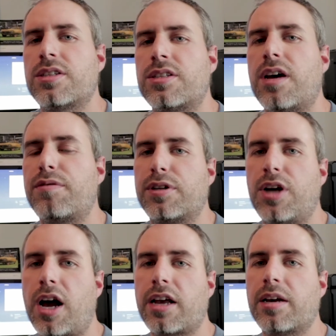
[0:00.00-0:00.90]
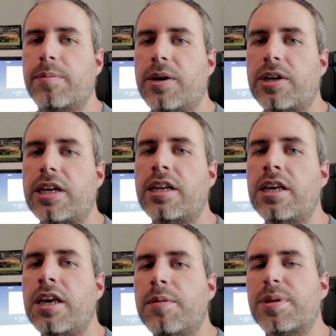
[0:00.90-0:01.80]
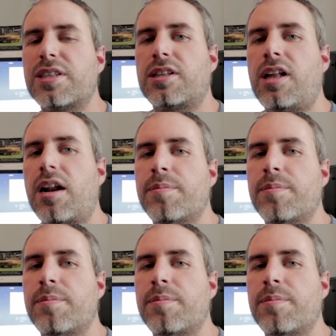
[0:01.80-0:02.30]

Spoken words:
and stuff are talking about it. But there's a lot of